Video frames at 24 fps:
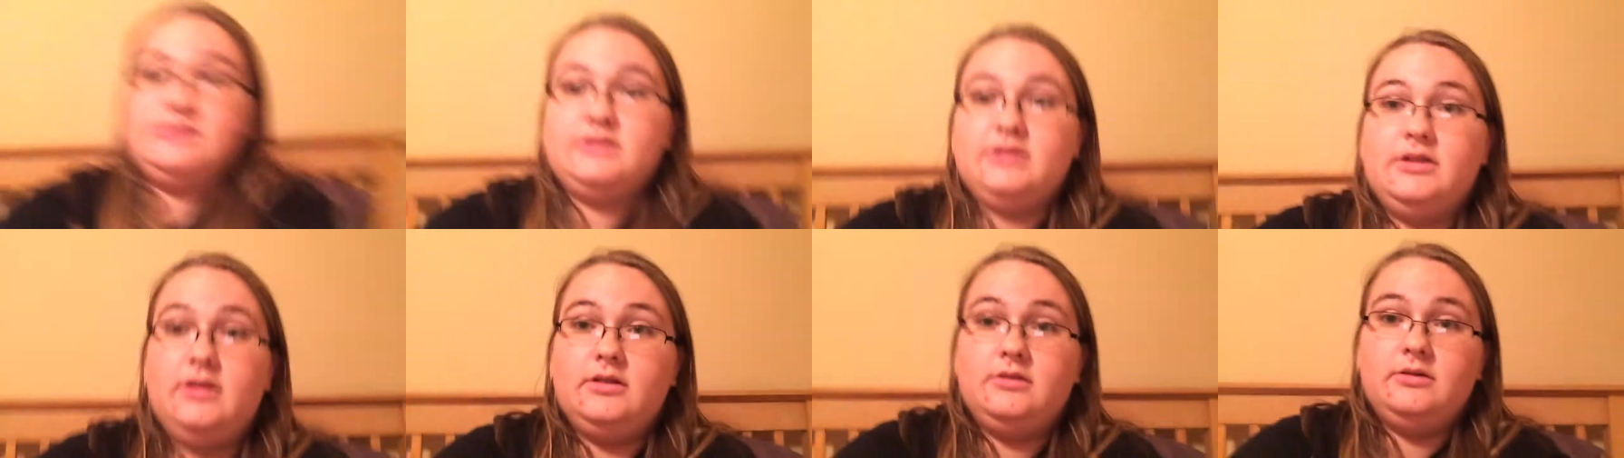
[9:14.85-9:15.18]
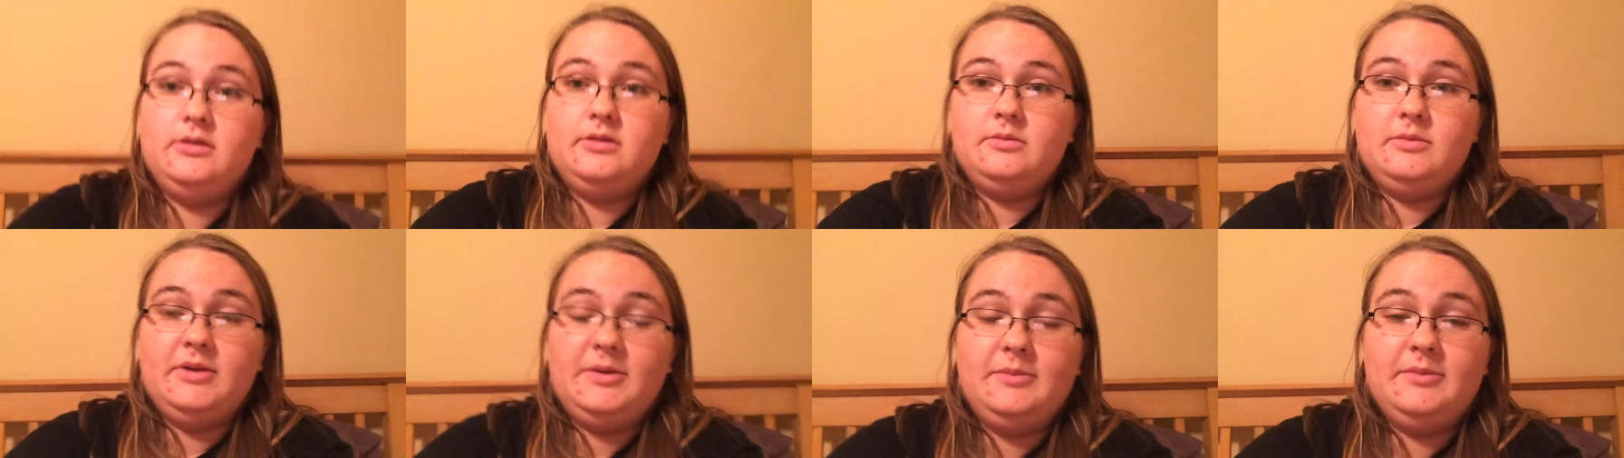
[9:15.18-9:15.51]
talk
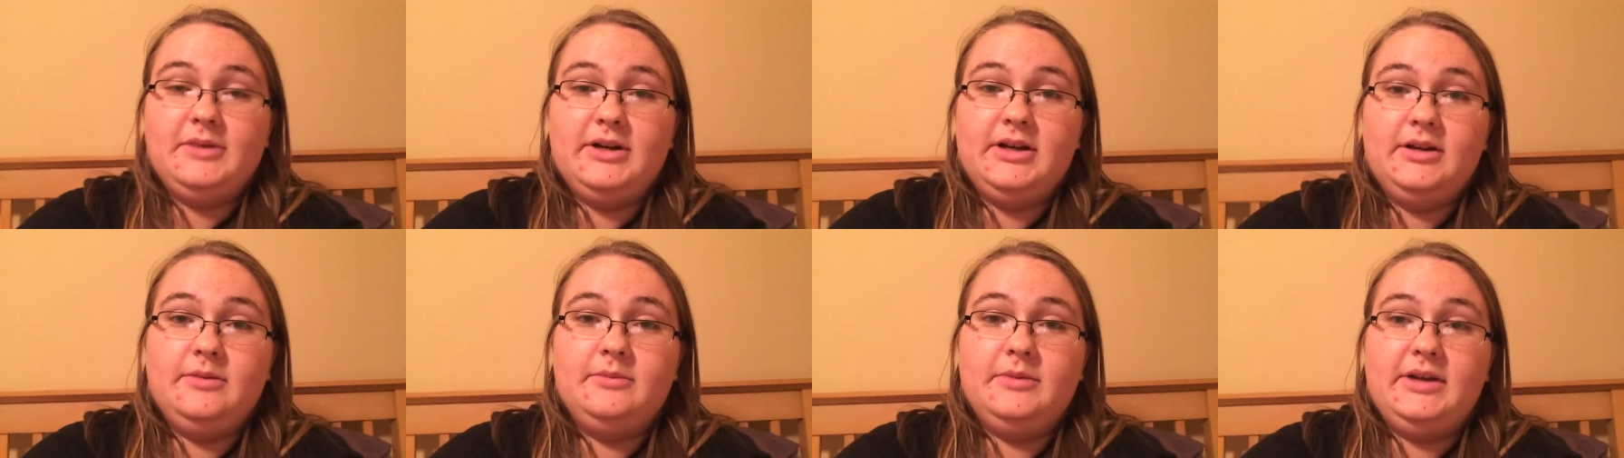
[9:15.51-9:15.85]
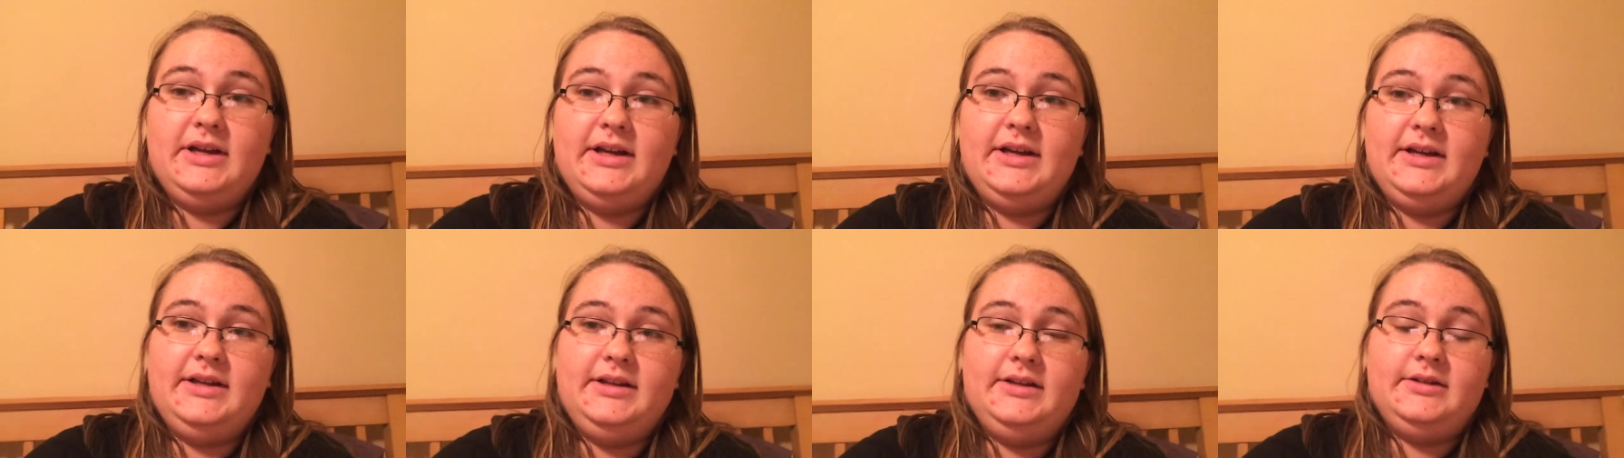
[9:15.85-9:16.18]
with my mom
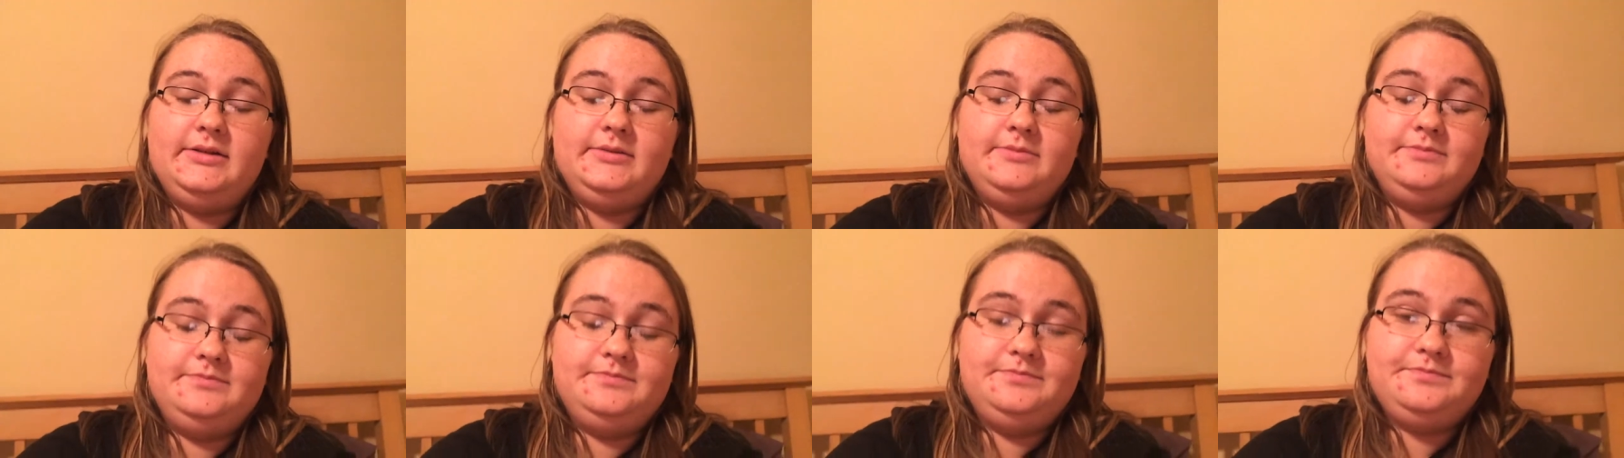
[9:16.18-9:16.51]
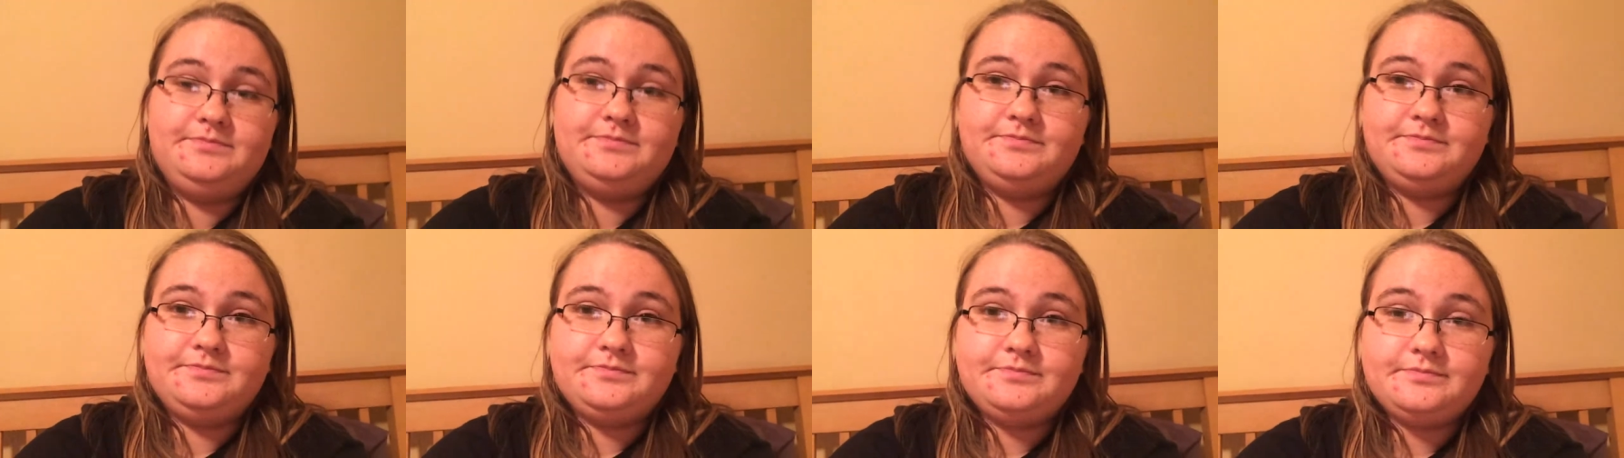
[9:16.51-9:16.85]
I um
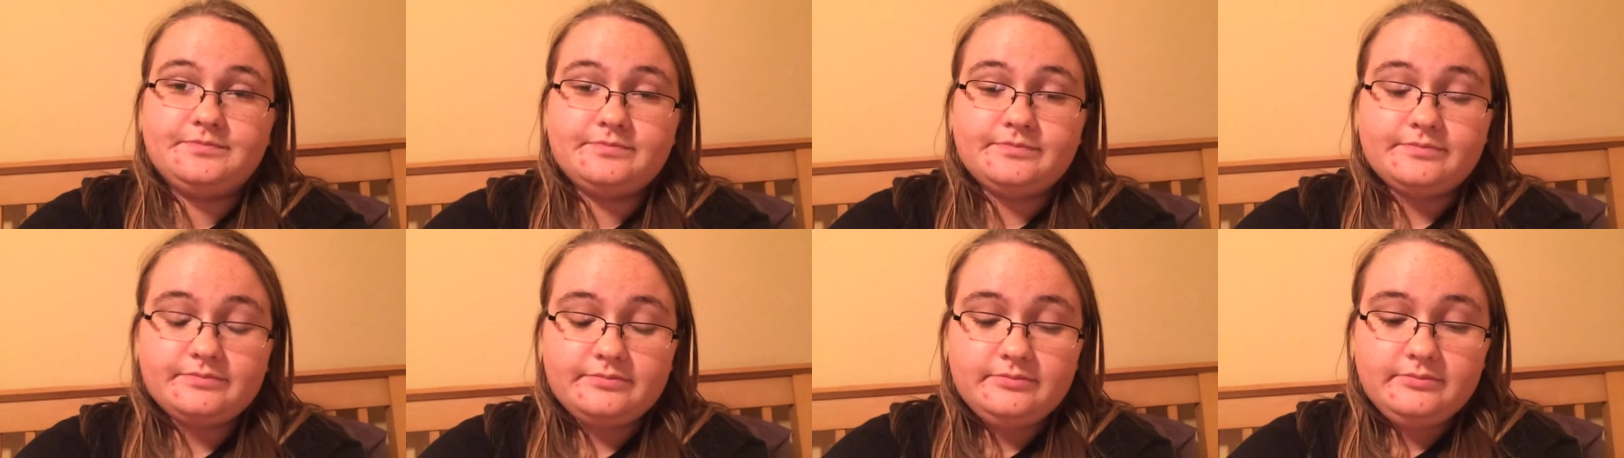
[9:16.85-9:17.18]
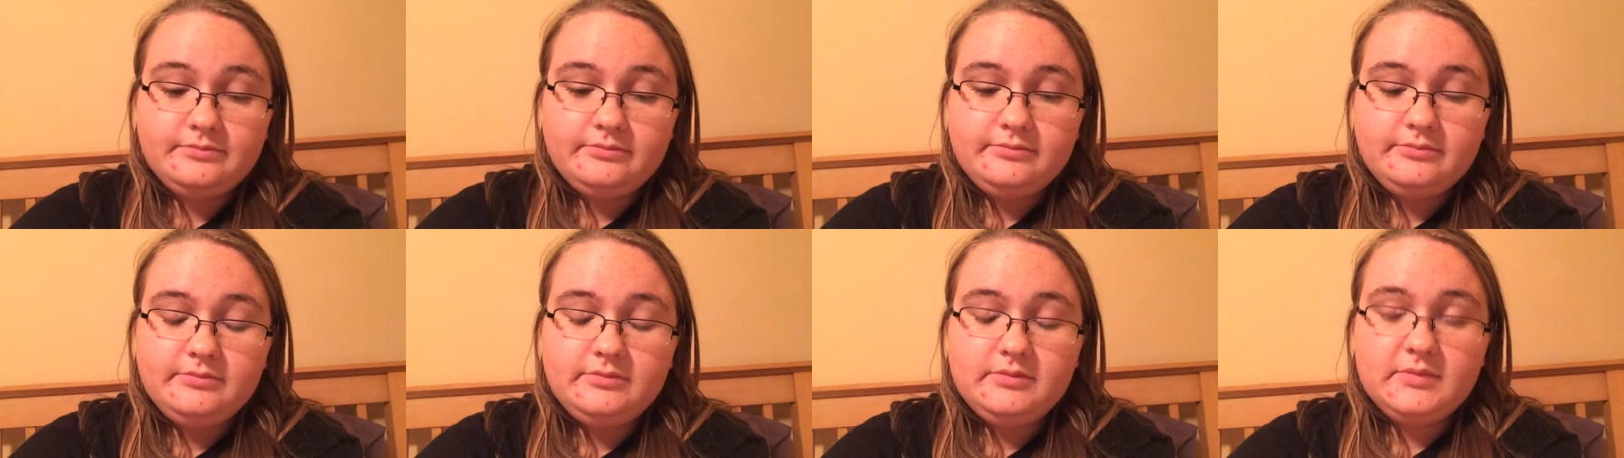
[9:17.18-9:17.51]

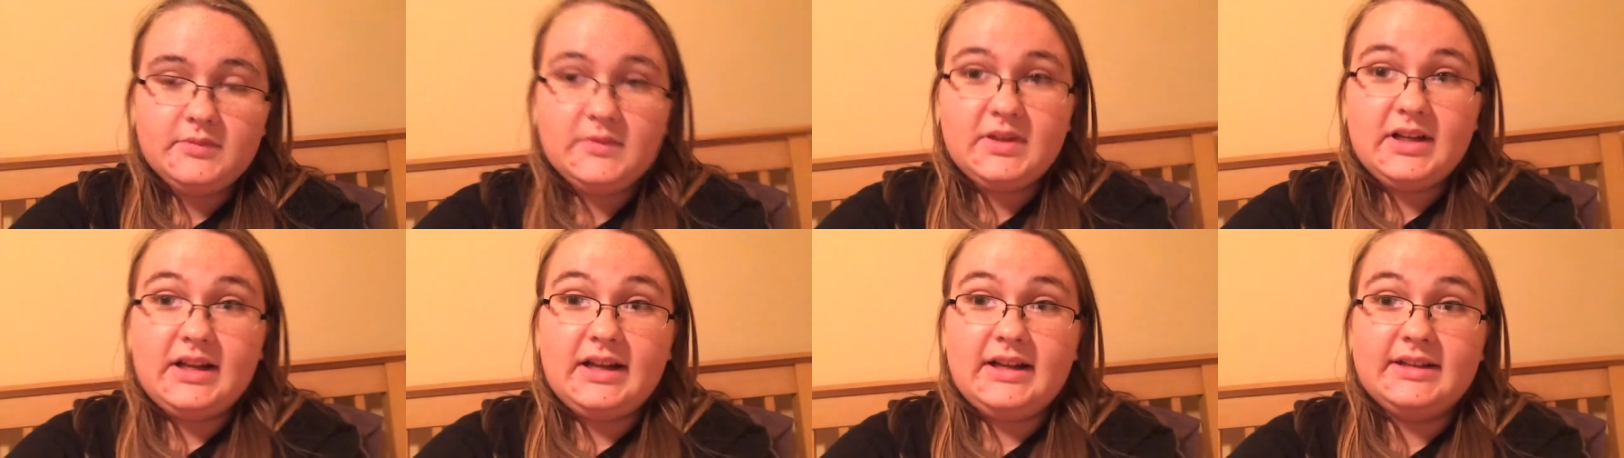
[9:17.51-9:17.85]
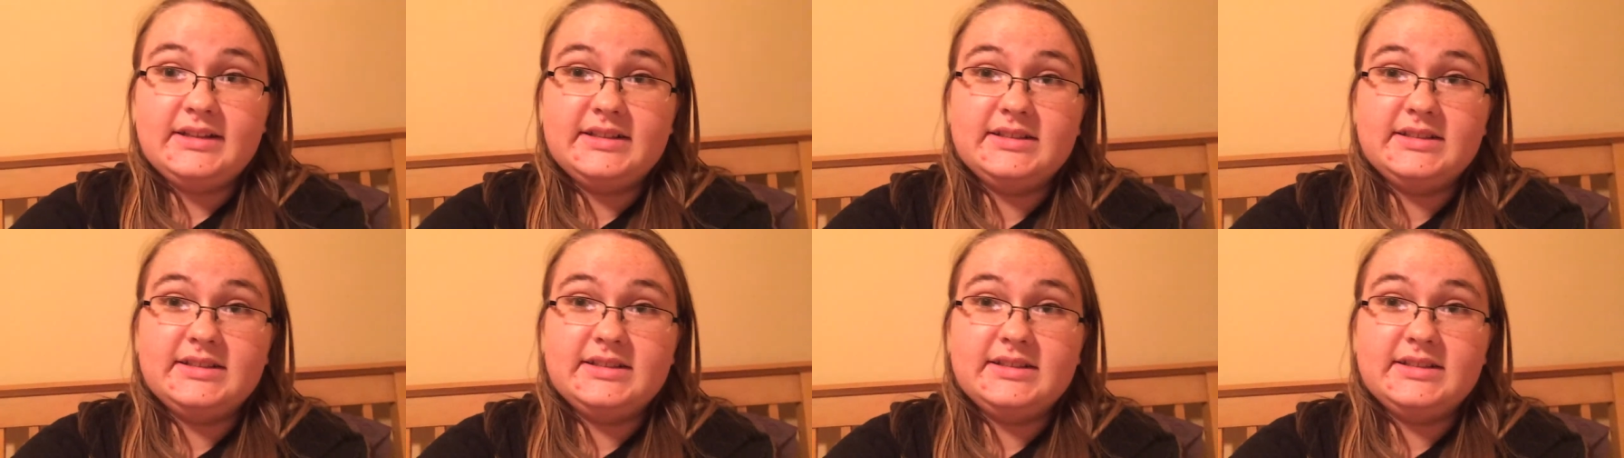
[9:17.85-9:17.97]
I